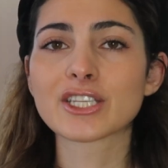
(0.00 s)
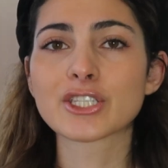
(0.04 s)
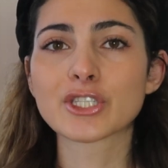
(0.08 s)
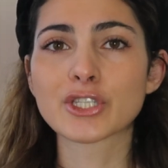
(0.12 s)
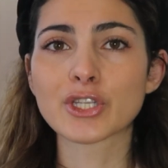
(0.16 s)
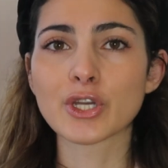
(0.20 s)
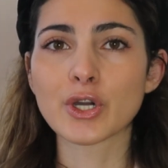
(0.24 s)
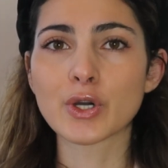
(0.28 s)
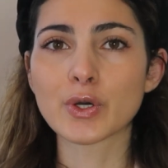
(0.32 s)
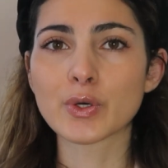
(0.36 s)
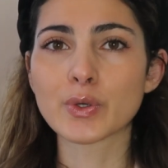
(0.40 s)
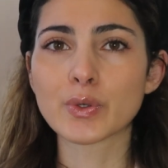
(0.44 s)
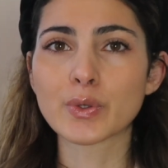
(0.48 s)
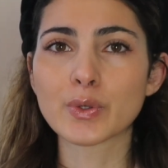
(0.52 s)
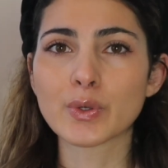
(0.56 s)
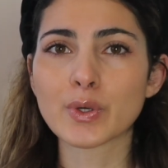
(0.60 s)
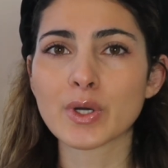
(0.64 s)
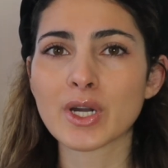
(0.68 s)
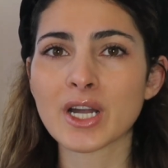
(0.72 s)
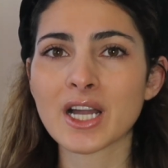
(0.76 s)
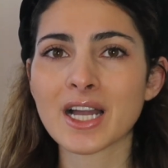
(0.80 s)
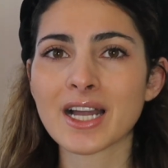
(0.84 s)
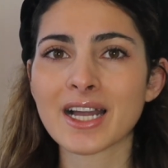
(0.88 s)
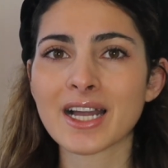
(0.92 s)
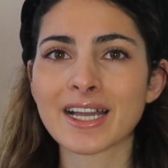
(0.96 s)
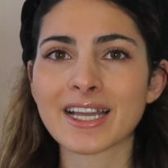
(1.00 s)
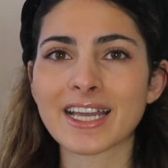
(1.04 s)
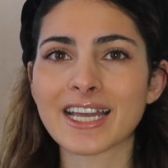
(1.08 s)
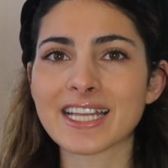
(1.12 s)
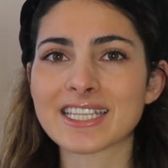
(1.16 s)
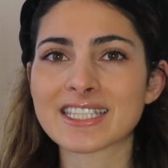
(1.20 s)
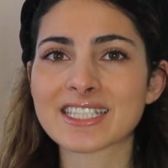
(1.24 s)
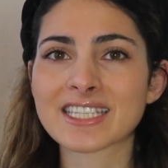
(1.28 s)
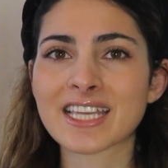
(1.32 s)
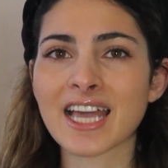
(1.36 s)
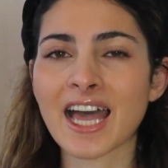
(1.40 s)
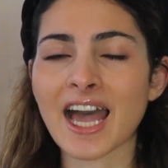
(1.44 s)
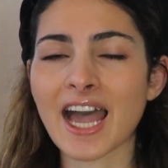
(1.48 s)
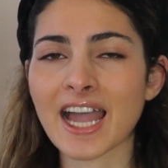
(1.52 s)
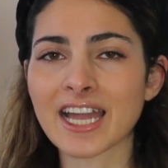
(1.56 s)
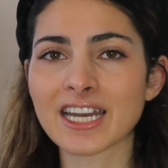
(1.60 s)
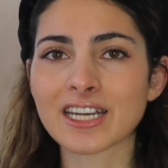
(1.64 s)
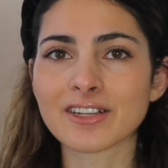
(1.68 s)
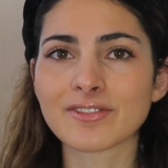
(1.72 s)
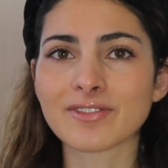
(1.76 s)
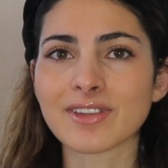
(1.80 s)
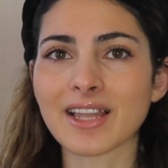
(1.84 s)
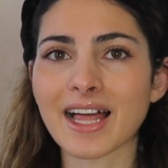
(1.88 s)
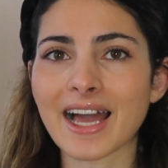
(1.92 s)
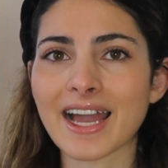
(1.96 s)
So it's kind
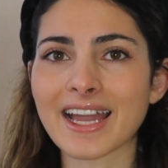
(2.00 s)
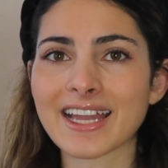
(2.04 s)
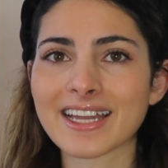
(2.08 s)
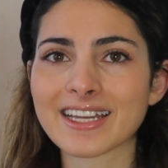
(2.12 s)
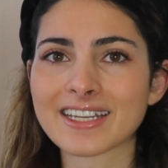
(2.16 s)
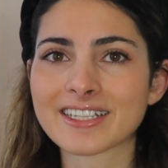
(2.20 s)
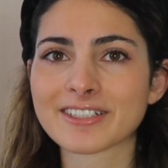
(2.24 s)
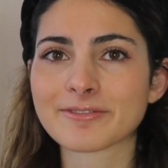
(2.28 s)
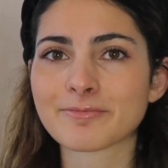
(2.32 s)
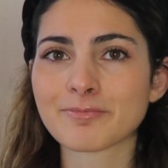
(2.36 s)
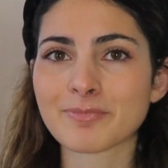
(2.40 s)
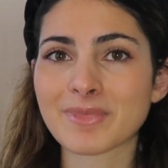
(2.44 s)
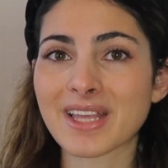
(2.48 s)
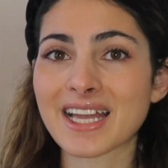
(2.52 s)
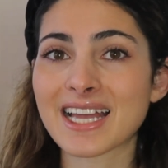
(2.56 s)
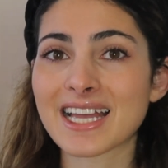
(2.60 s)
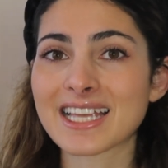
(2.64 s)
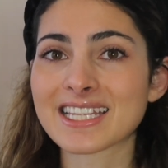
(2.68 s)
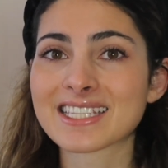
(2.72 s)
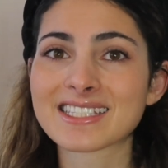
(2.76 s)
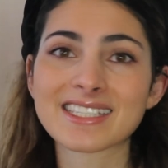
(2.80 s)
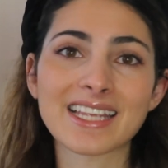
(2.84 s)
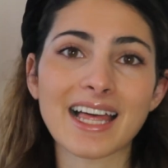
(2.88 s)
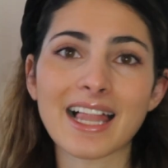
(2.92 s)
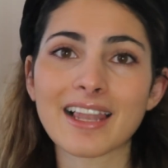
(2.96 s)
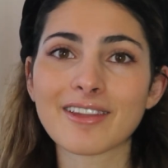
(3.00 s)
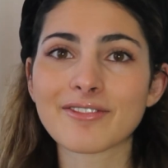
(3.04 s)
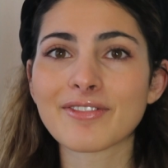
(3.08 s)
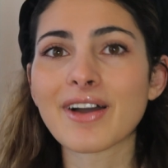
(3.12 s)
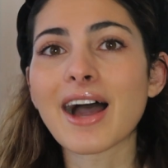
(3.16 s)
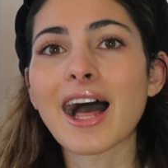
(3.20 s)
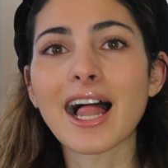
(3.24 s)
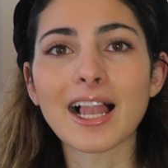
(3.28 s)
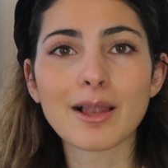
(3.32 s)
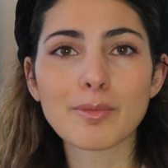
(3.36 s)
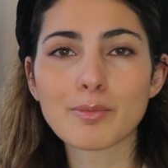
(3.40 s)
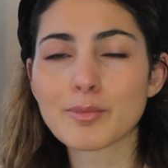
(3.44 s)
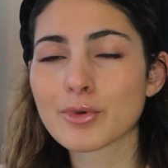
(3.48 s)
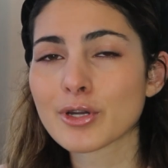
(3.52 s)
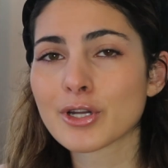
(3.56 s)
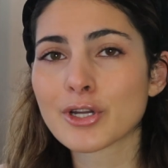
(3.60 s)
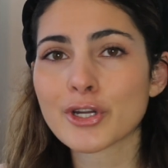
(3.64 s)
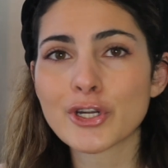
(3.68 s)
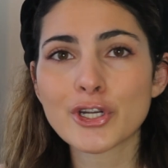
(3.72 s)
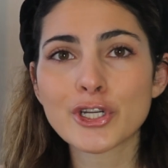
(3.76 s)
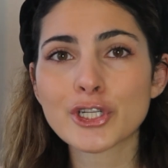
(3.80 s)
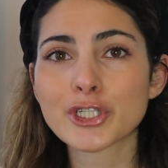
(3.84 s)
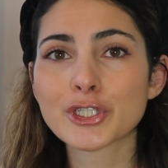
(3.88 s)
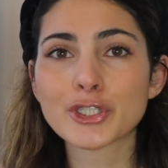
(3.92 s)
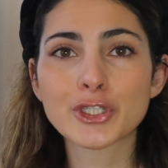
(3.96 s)
of like a self-help
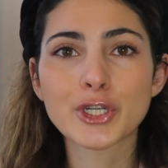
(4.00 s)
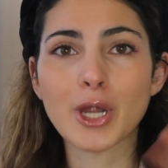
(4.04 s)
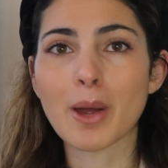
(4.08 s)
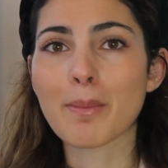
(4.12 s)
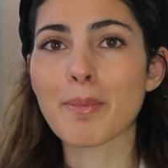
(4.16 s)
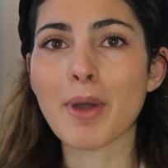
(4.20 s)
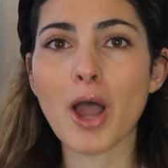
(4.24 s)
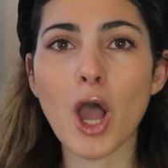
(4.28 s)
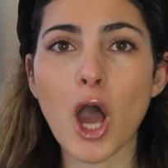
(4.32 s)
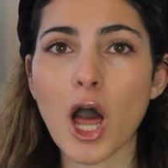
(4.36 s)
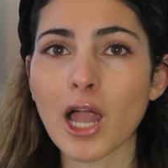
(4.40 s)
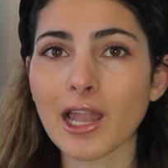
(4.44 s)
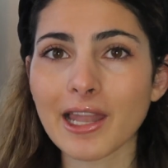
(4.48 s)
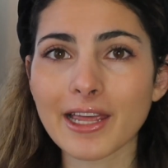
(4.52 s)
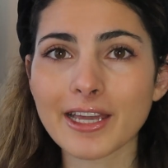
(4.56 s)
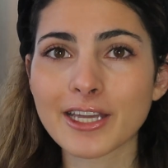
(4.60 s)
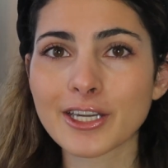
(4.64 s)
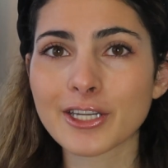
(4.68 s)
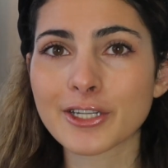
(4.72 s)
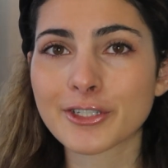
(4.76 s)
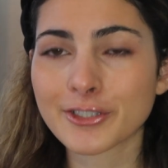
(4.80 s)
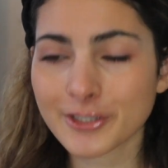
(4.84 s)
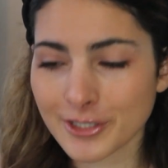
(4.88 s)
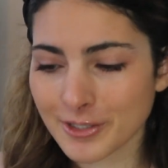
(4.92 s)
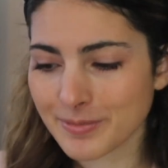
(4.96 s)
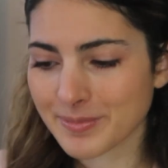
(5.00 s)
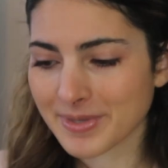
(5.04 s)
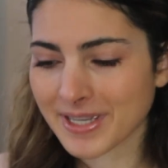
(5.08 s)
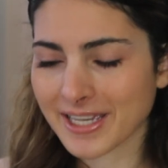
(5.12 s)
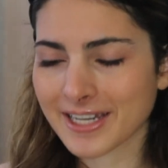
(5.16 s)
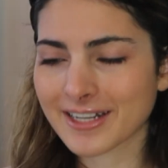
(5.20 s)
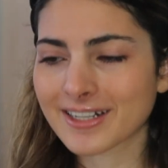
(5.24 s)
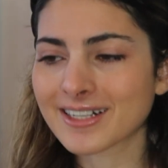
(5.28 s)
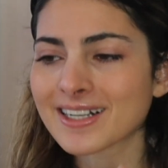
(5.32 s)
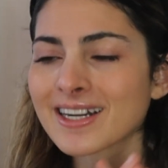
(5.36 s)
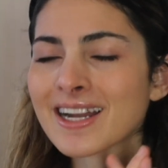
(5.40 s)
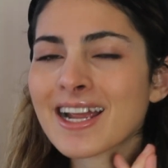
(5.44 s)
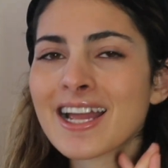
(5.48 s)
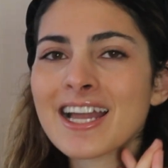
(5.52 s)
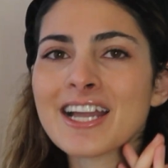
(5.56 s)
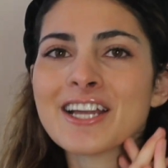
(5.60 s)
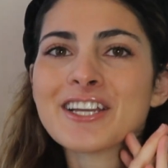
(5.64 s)
shopaholic group here.